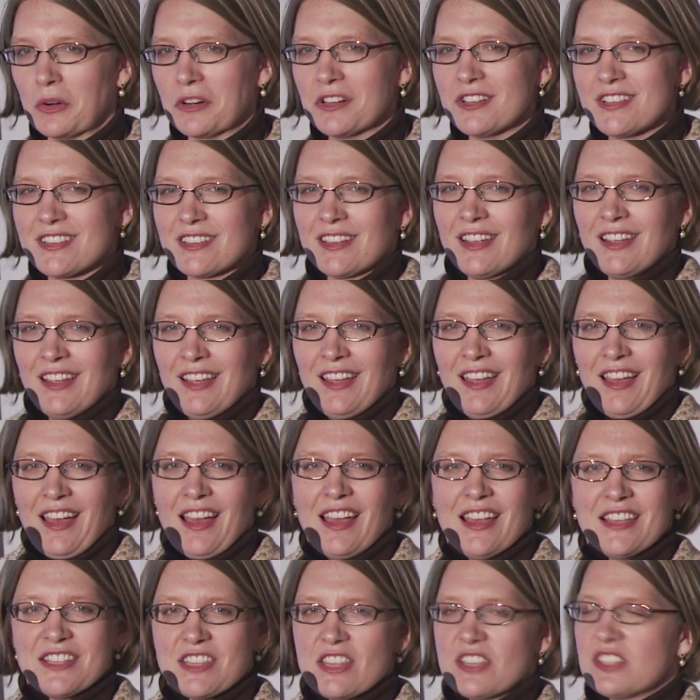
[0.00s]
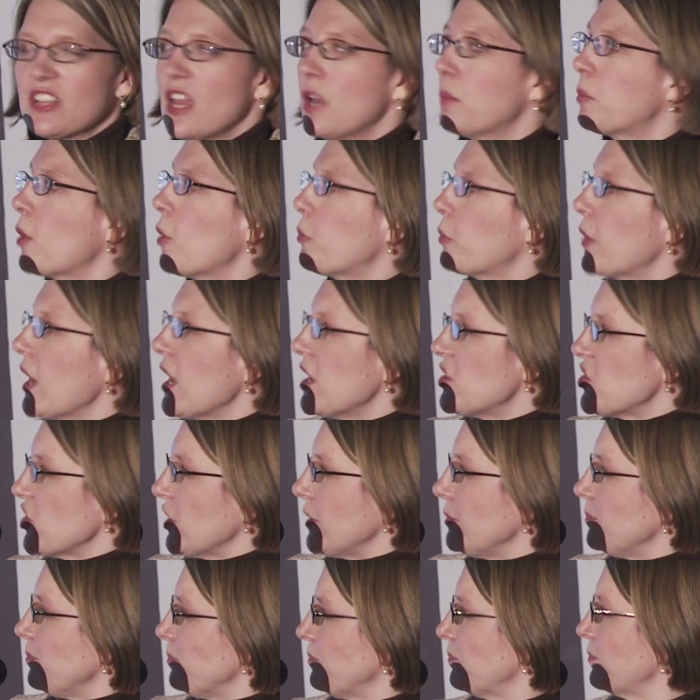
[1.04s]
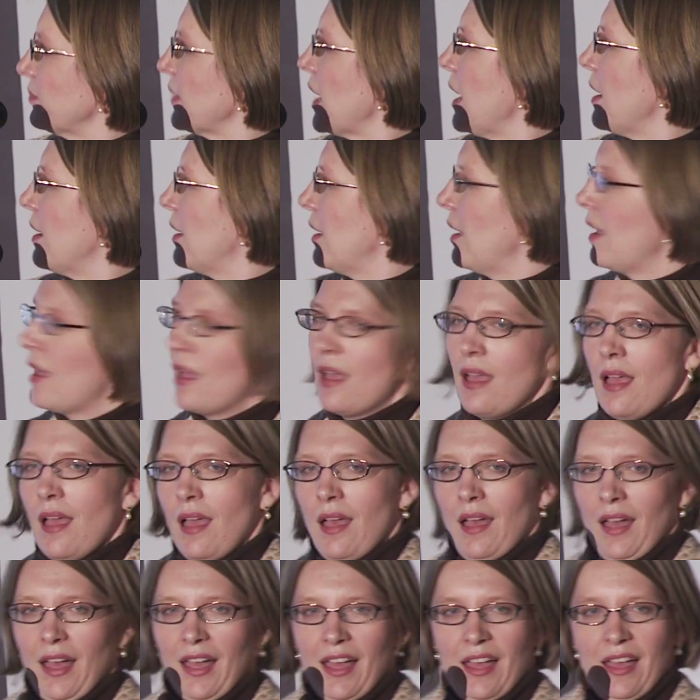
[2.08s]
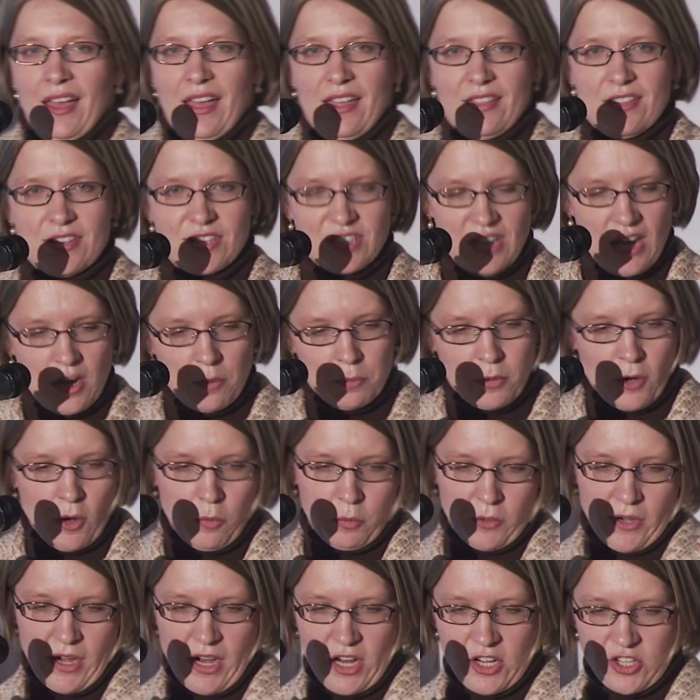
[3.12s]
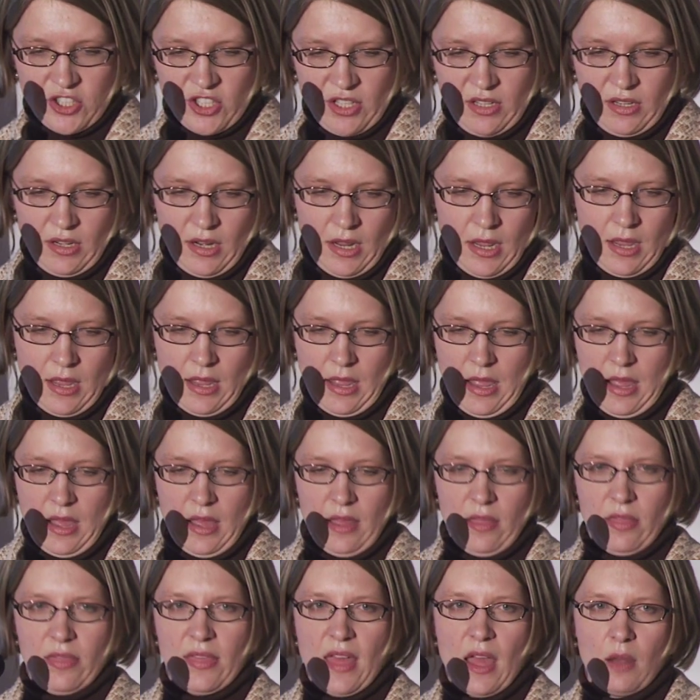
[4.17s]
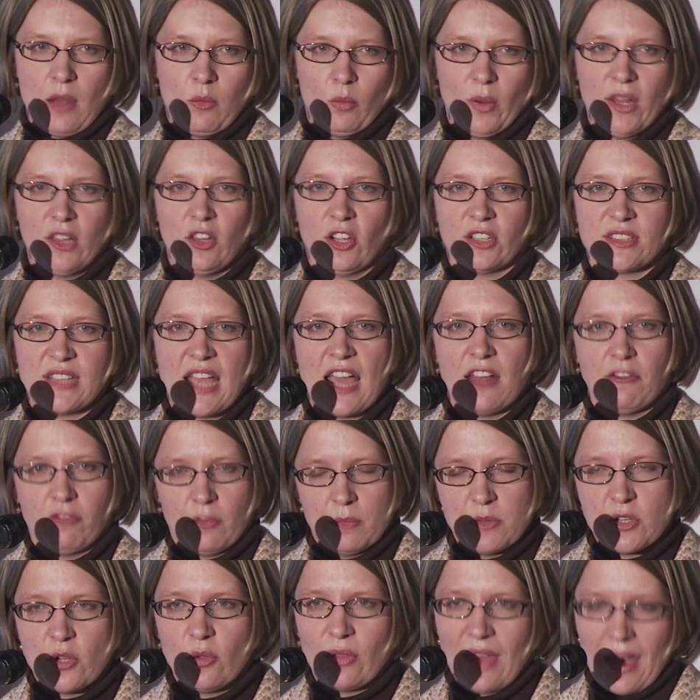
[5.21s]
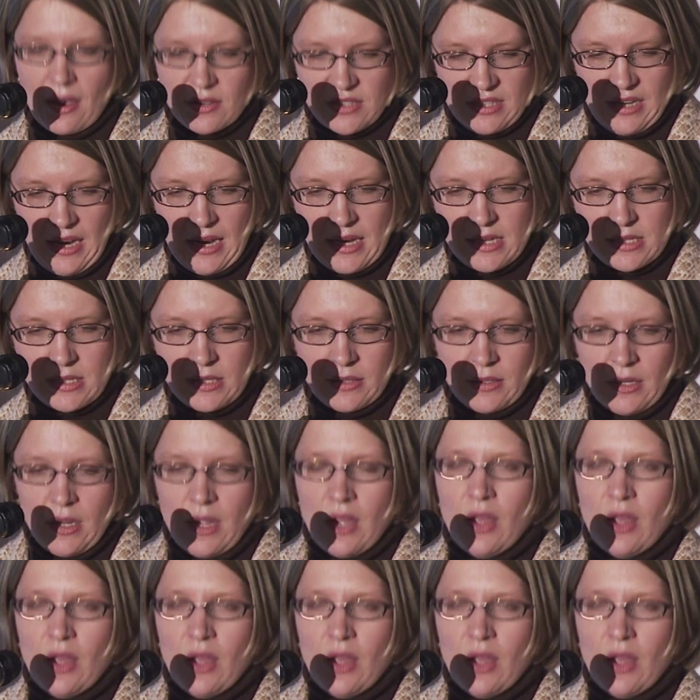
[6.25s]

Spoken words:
course, is the state appropriation. And the state appropriation that we looked at from 2008